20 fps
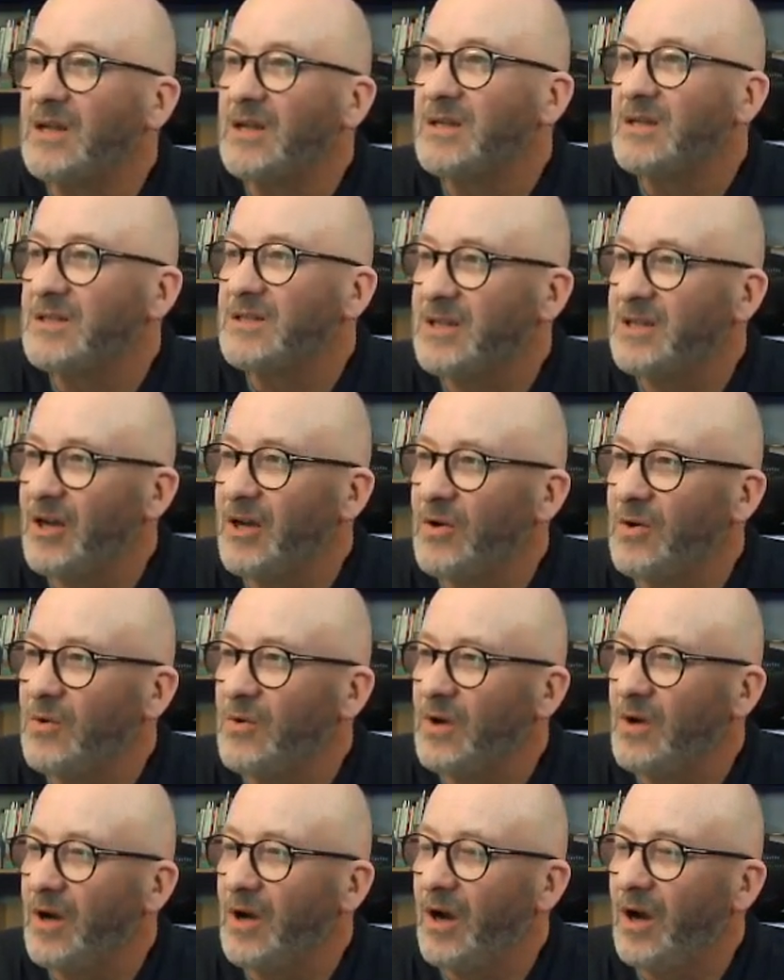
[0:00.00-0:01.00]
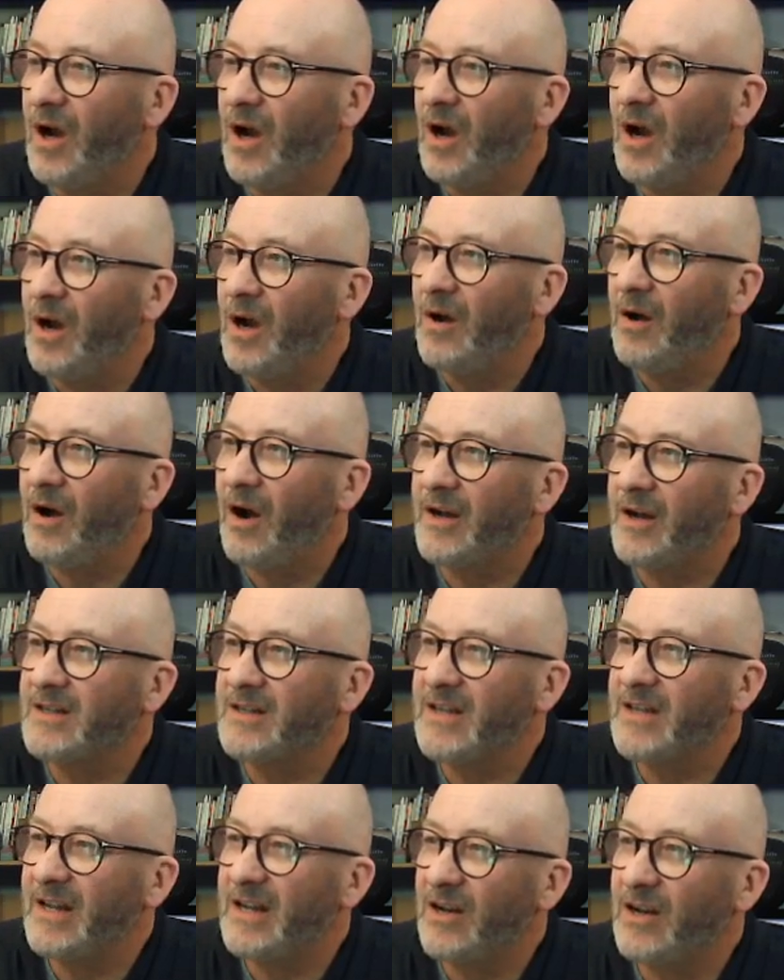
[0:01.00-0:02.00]
So I
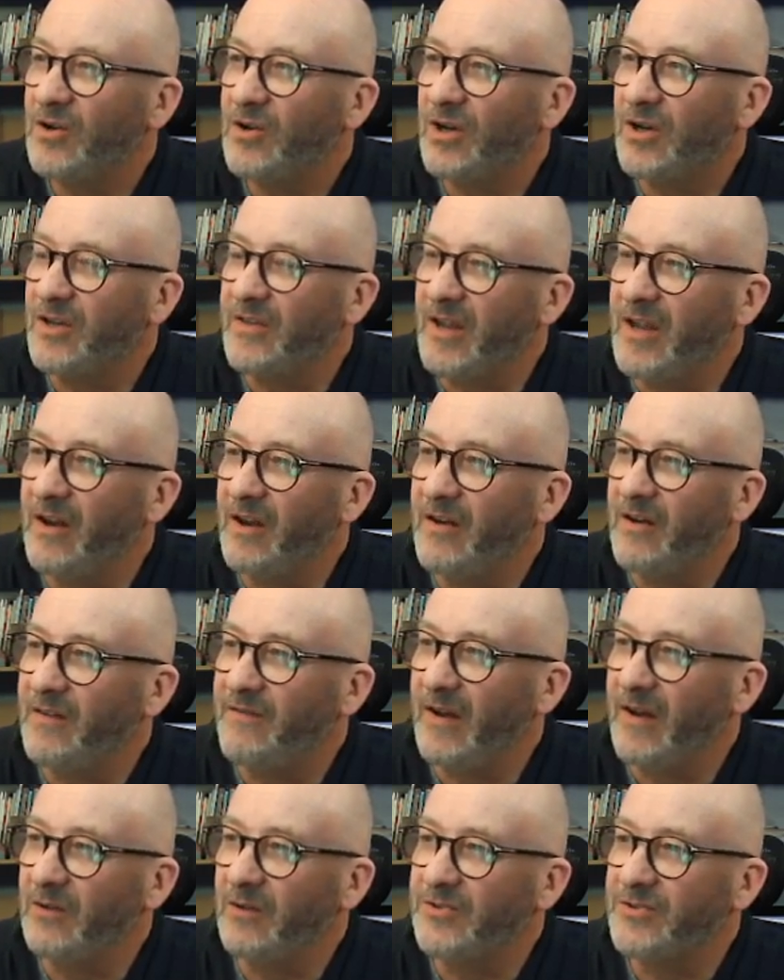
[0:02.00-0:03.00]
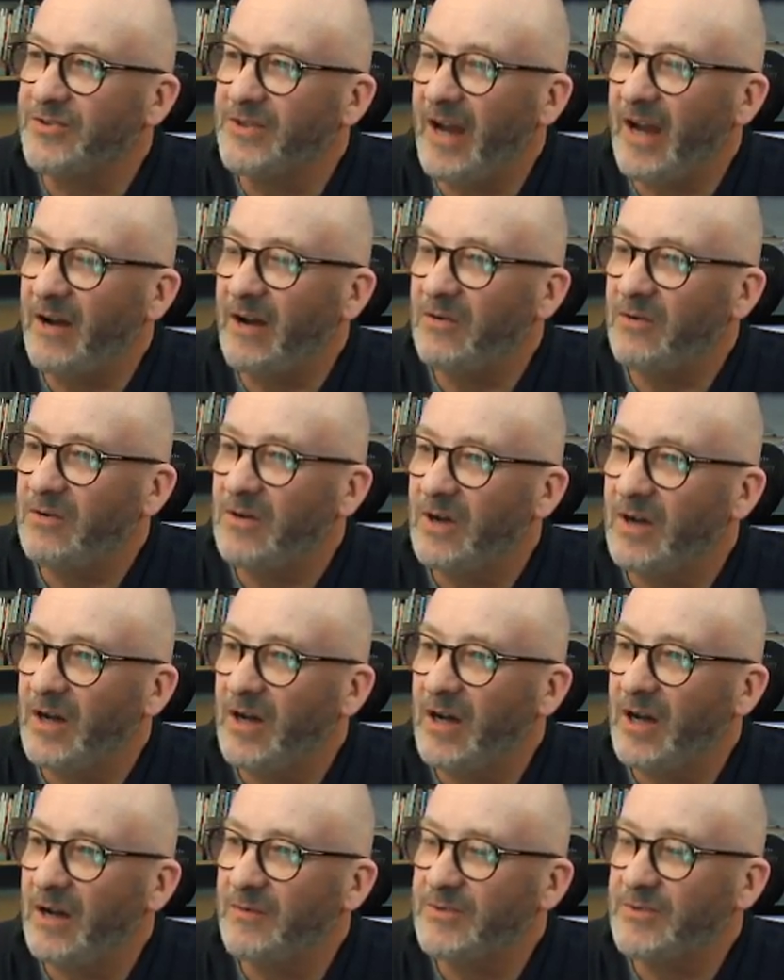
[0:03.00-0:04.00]
can take a look at the underfelts now.
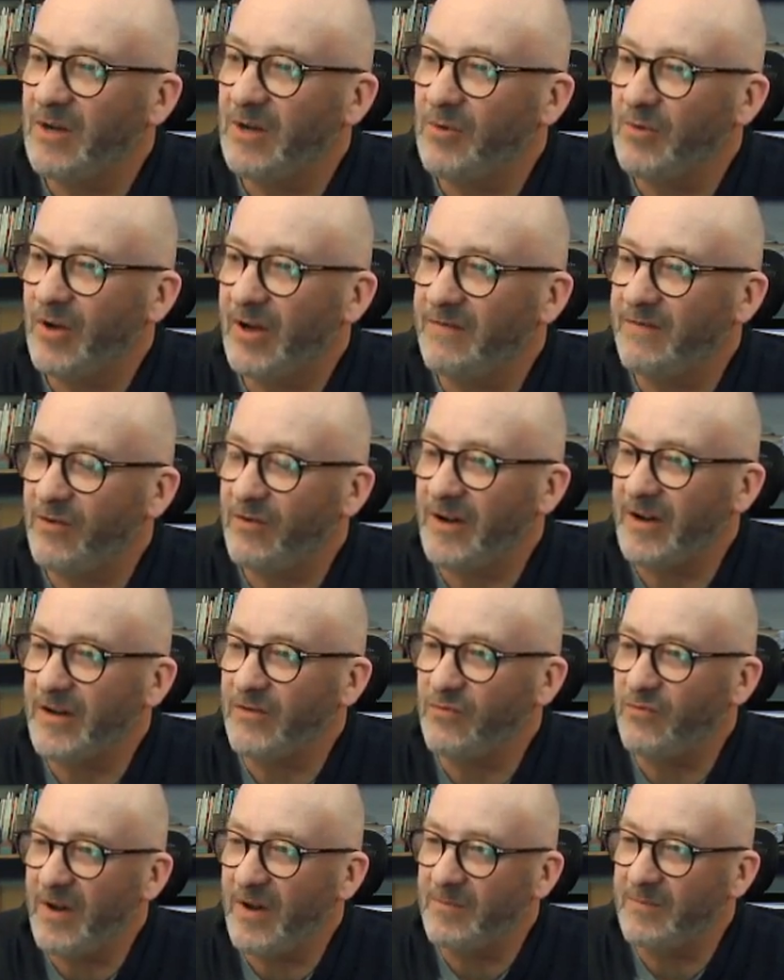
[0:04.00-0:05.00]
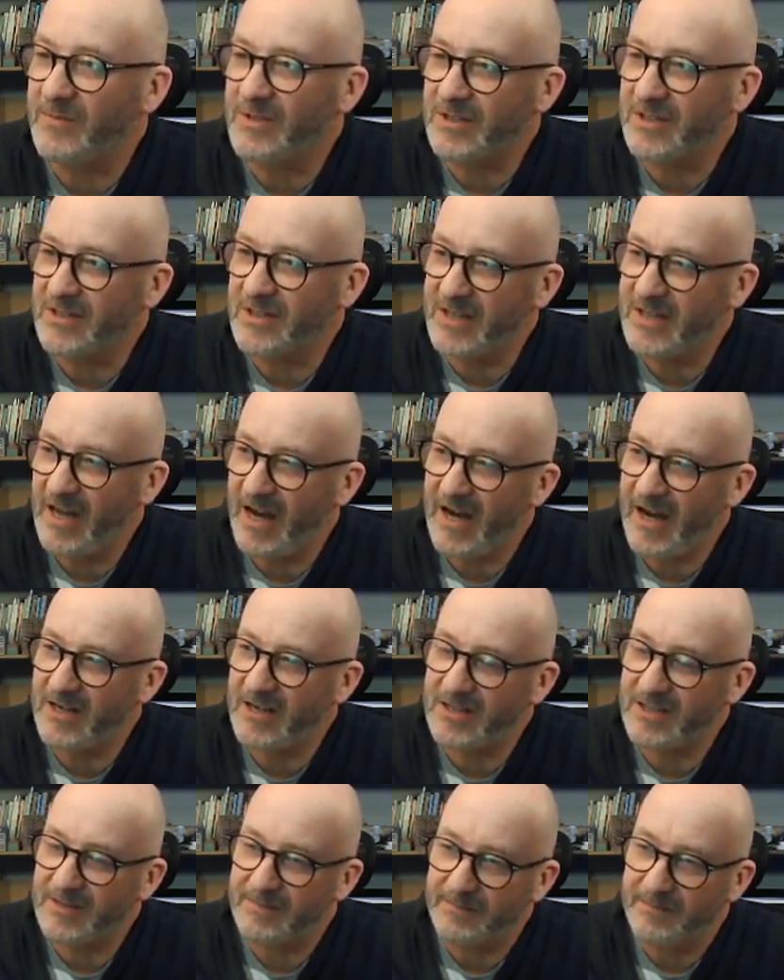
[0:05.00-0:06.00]
So I'm looking for any rips and
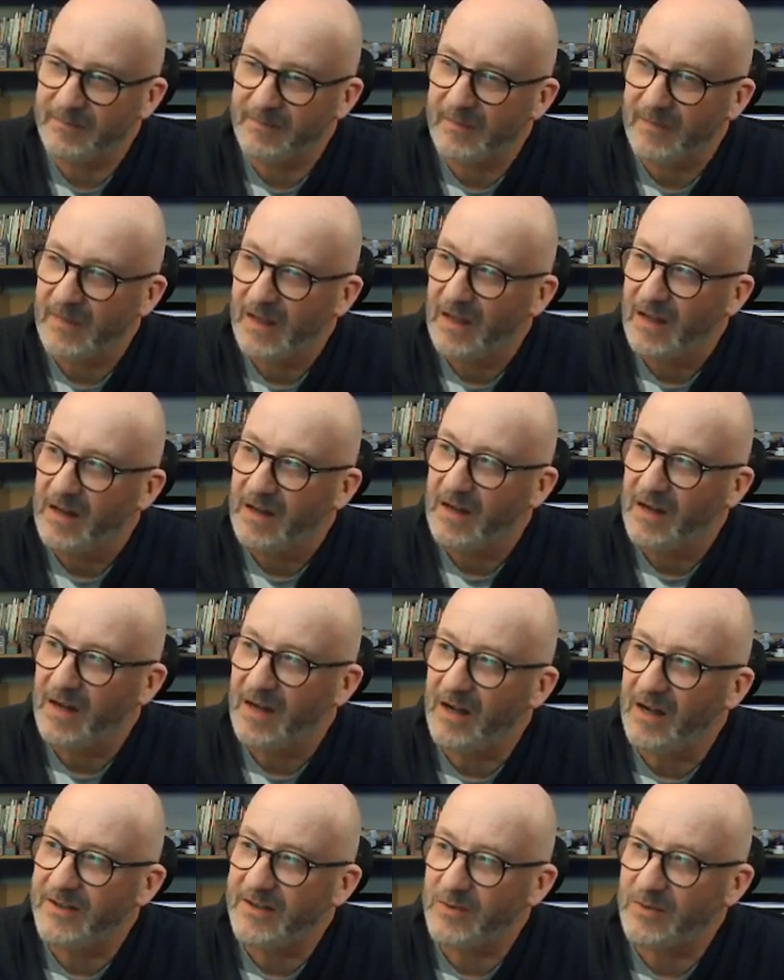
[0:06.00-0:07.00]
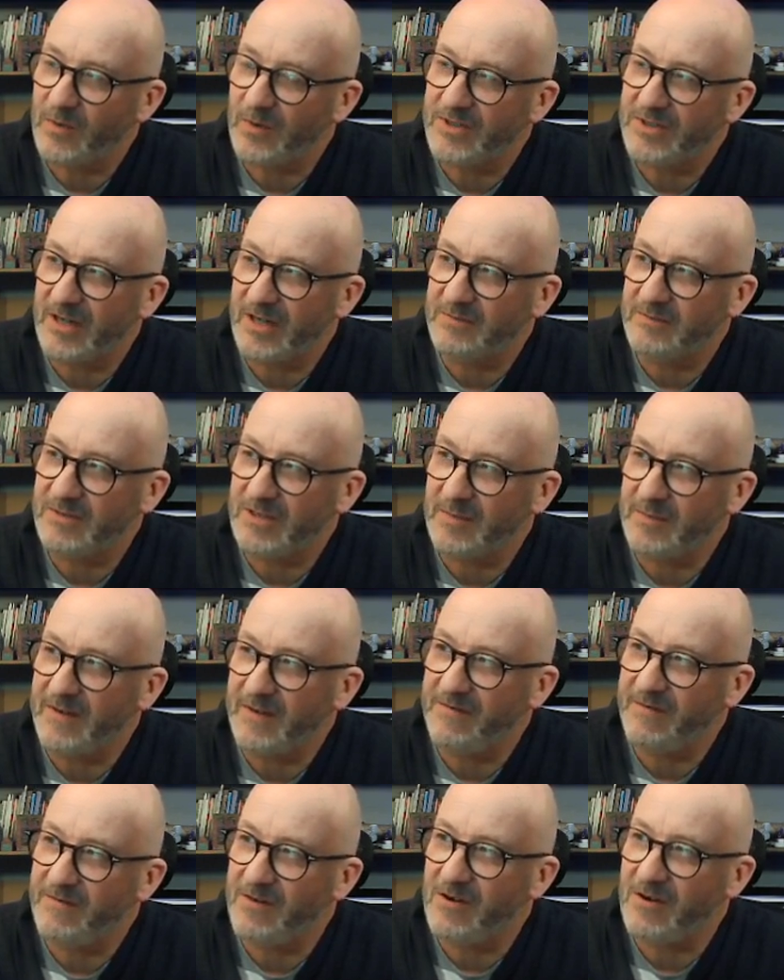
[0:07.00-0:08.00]
tears. This one seems to be
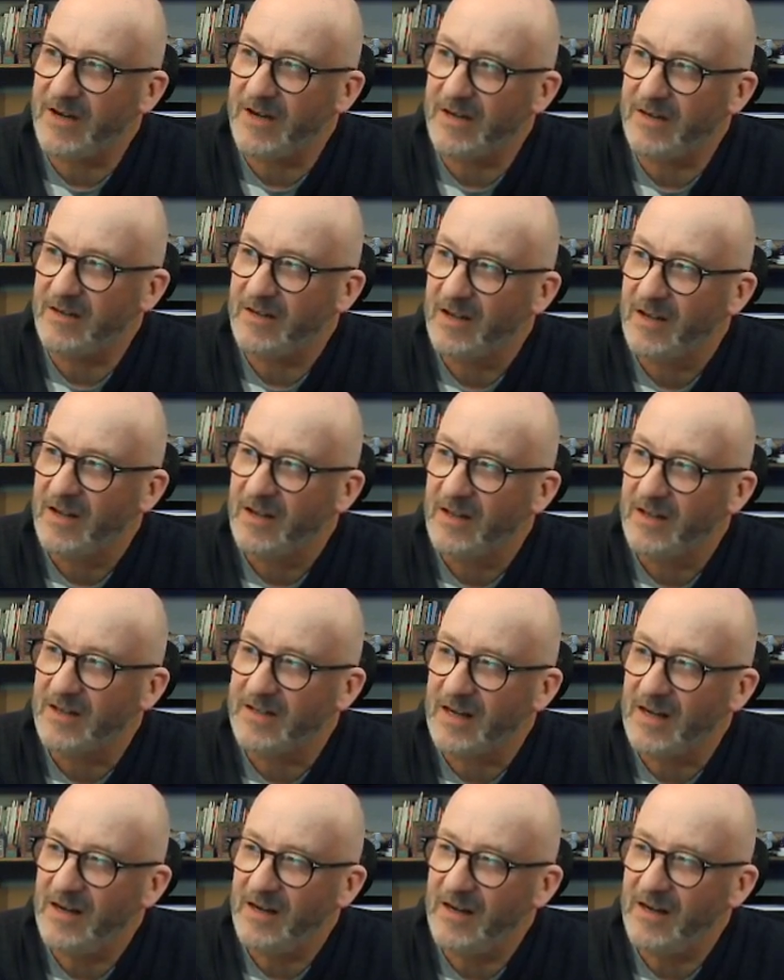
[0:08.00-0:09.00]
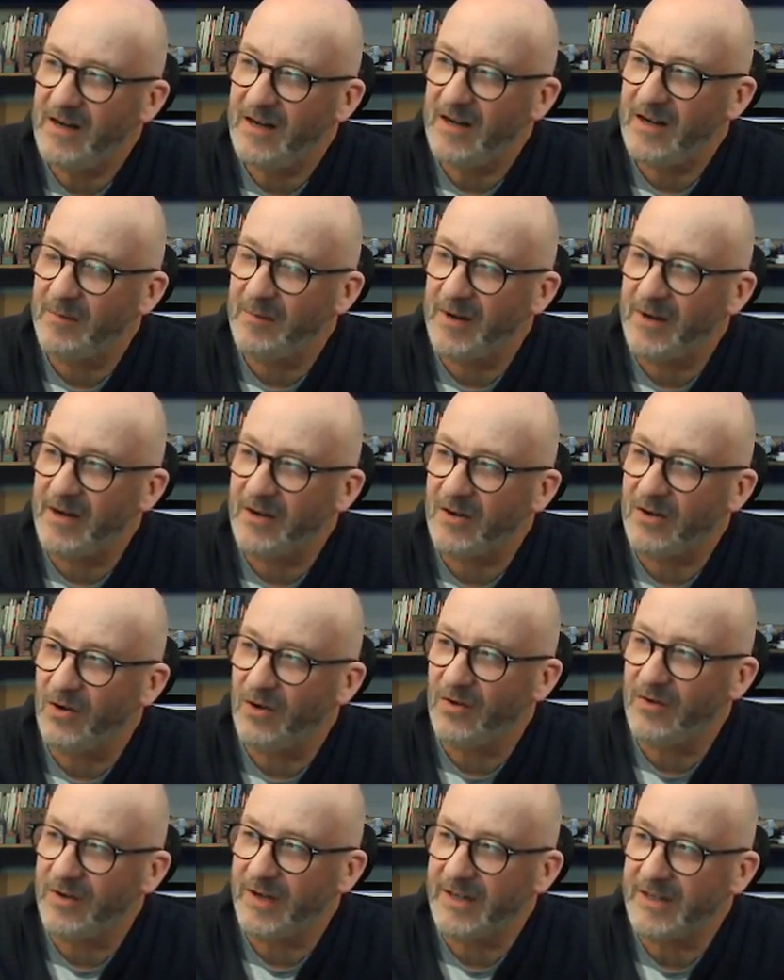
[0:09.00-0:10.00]
fine. There's a little bit of
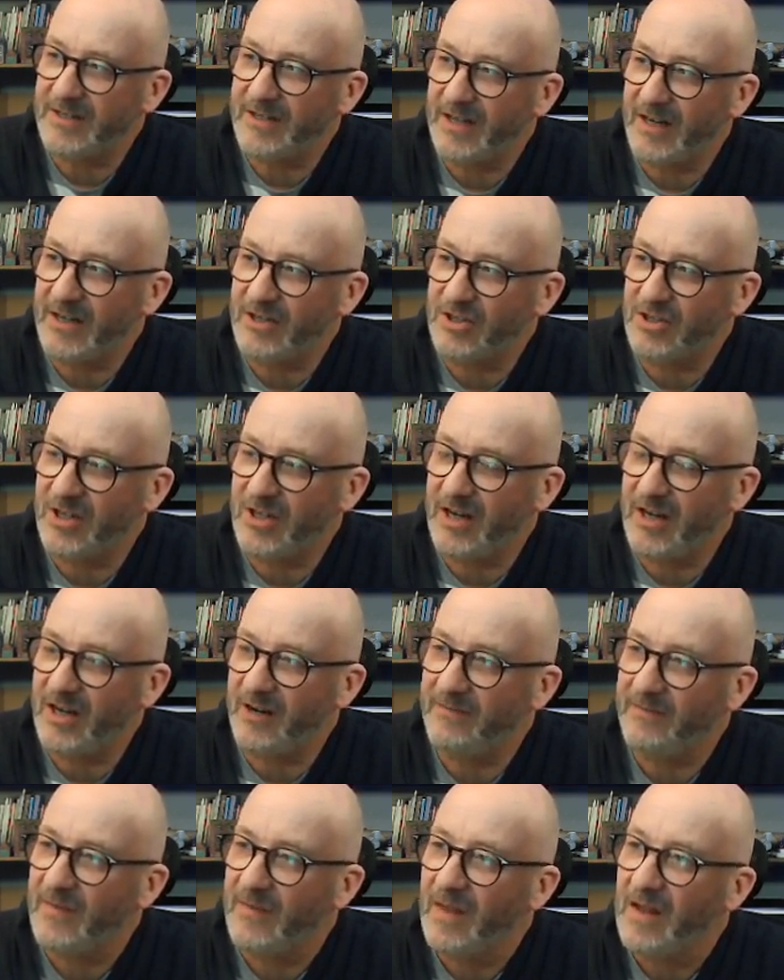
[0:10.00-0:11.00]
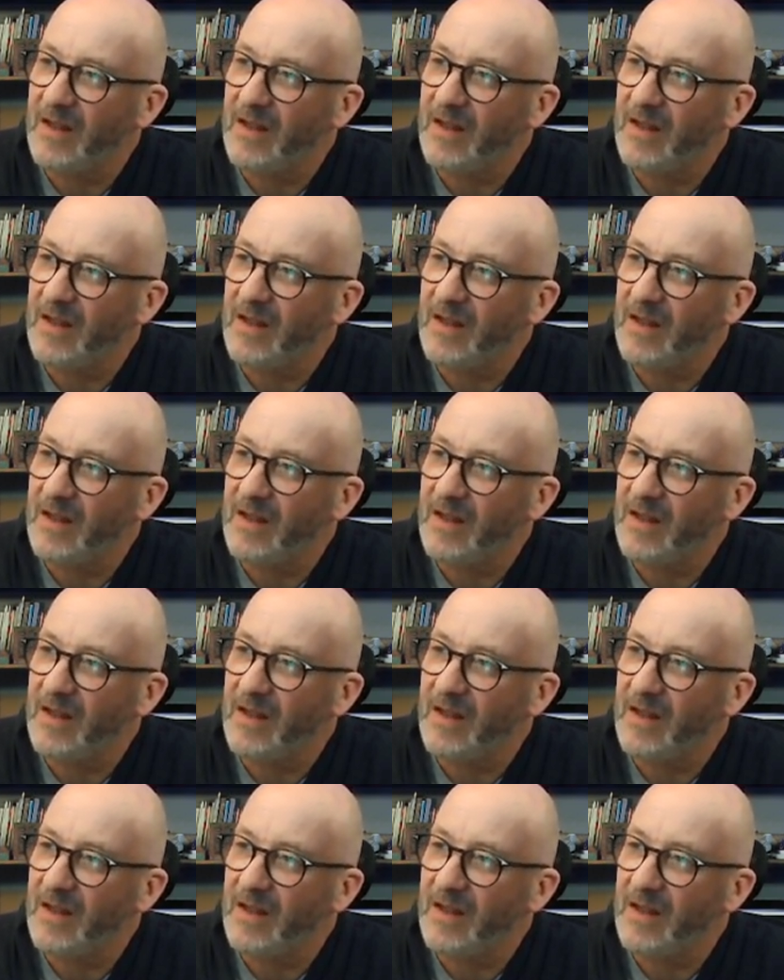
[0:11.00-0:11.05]
condensation here.